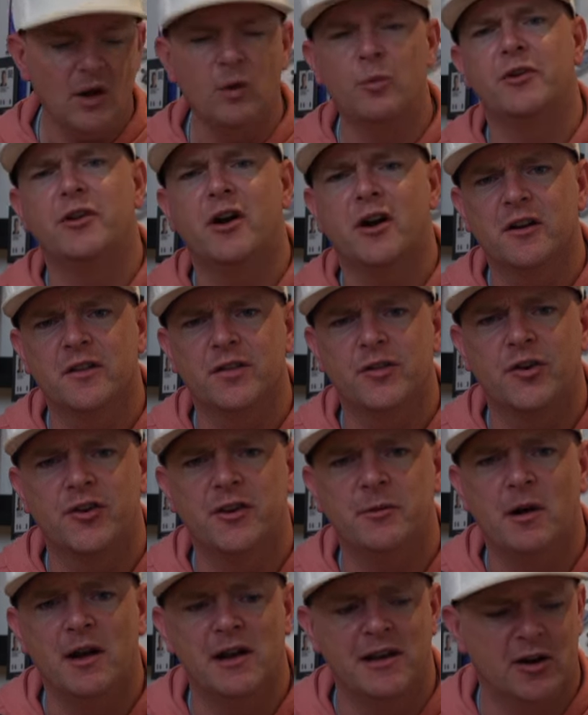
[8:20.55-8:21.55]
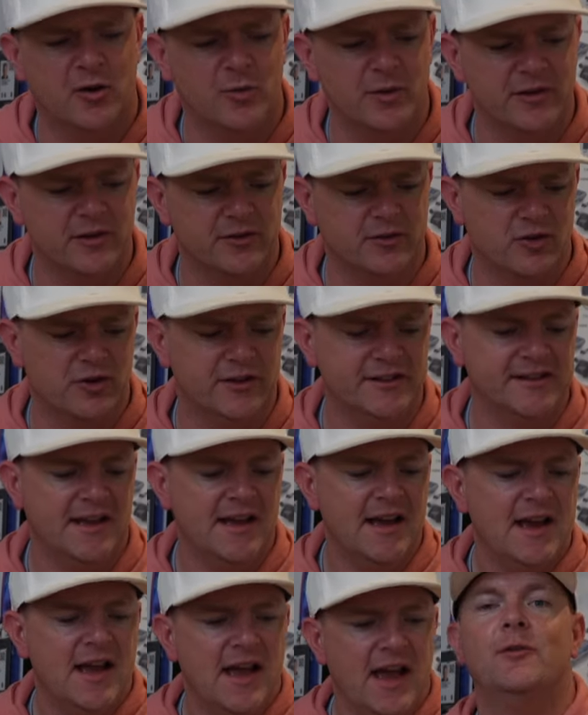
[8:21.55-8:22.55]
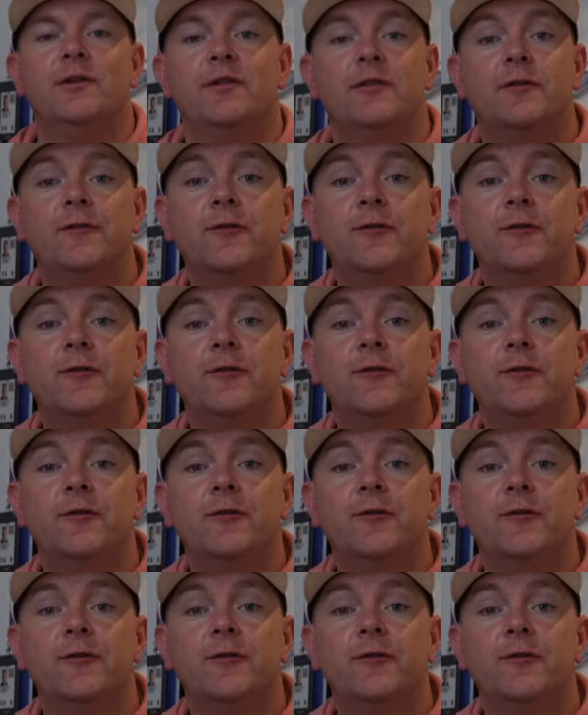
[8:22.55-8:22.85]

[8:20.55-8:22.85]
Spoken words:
We're talking 30 mile an hour winds, of course. We have